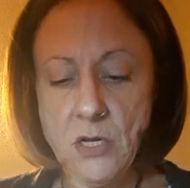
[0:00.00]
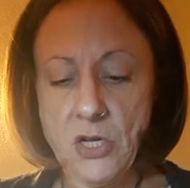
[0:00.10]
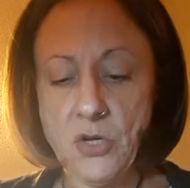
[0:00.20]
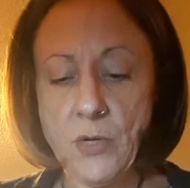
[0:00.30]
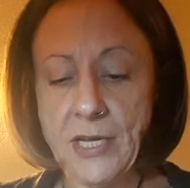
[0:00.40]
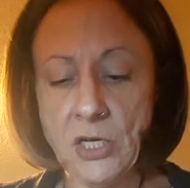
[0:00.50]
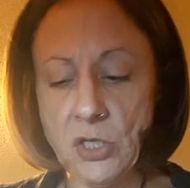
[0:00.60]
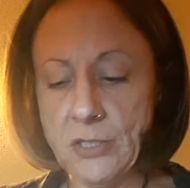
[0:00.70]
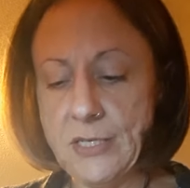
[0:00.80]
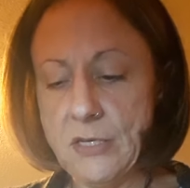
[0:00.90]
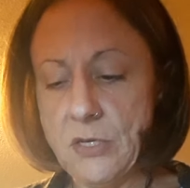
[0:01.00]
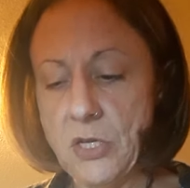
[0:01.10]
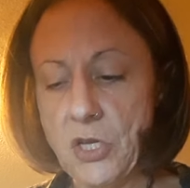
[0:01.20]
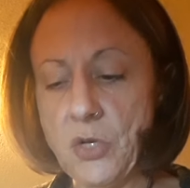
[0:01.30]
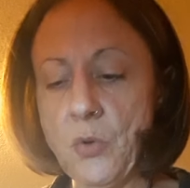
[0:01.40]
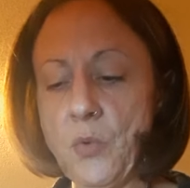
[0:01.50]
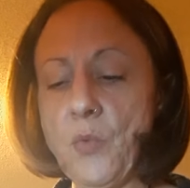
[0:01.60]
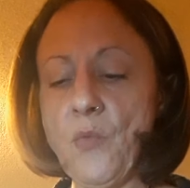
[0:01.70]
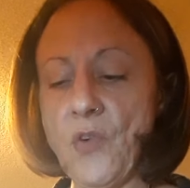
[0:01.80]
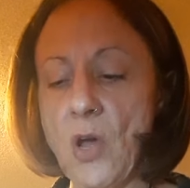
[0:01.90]
you healed,
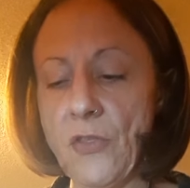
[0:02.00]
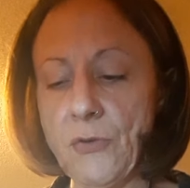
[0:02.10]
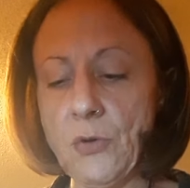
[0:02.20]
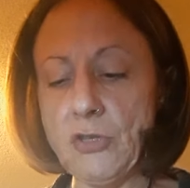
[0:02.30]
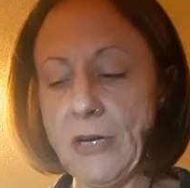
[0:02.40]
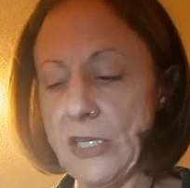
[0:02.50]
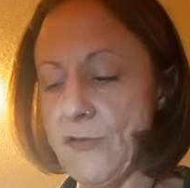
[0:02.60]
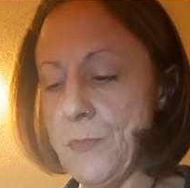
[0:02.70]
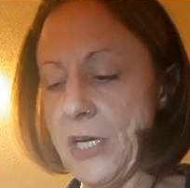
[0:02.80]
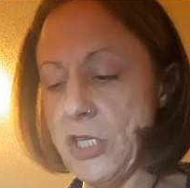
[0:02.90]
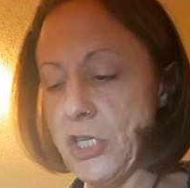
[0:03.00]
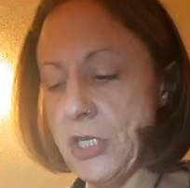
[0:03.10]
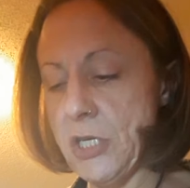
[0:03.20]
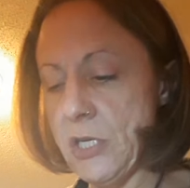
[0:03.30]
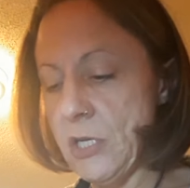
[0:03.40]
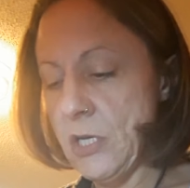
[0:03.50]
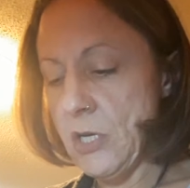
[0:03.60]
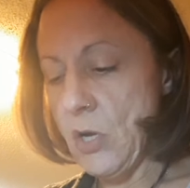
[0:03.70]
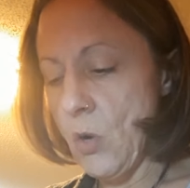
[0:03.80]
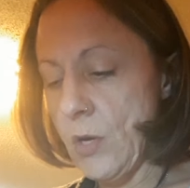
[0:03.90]
you've gone through a transformation,
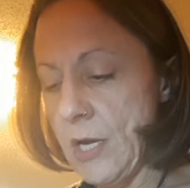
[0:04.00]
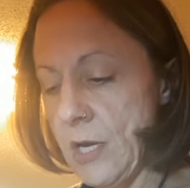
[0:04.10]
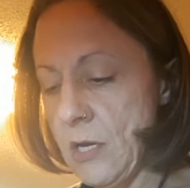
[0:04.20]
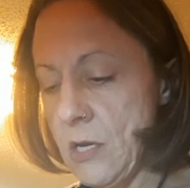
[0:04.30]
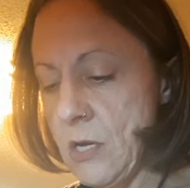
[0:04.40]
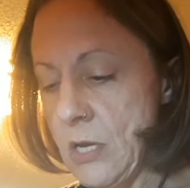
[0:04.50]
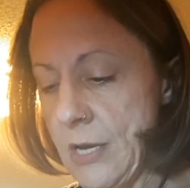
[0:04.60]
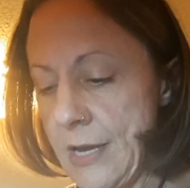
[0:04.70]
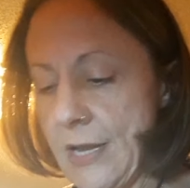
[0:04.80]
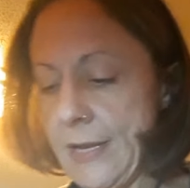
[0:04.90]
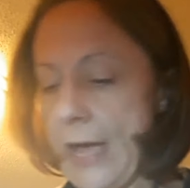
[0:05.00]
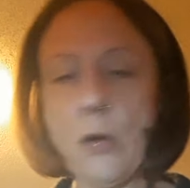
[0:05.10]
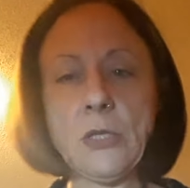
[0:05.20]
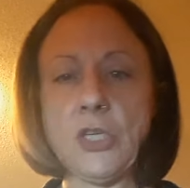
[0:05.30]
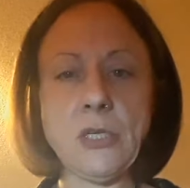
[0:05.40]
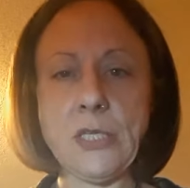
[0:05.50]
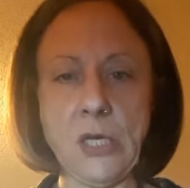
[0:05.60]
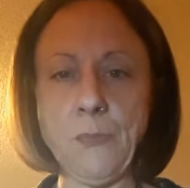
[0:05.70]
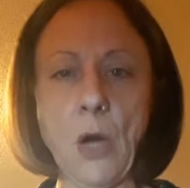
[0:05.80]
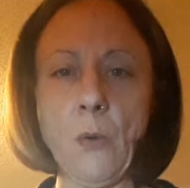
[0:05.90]
okay? And now it's just
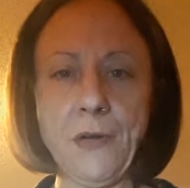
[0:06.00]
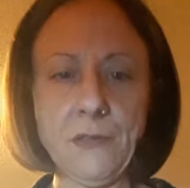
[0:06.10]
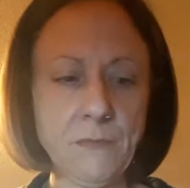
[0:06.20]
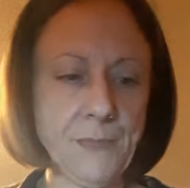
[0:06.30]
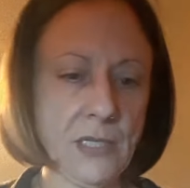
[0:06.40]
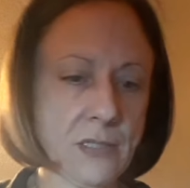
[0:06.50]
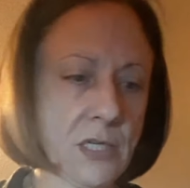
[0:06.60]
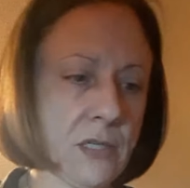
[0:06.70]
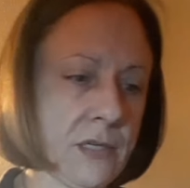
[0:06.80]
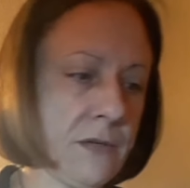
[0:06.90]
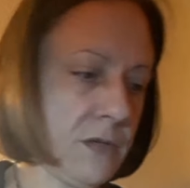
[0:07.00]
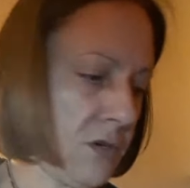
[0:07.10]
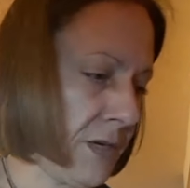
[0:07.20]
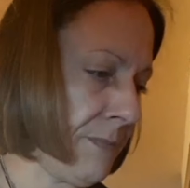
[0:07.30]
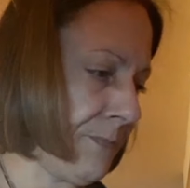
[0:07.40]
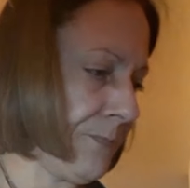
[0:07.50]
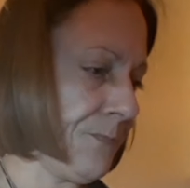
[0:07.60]
keep going, basically, all right?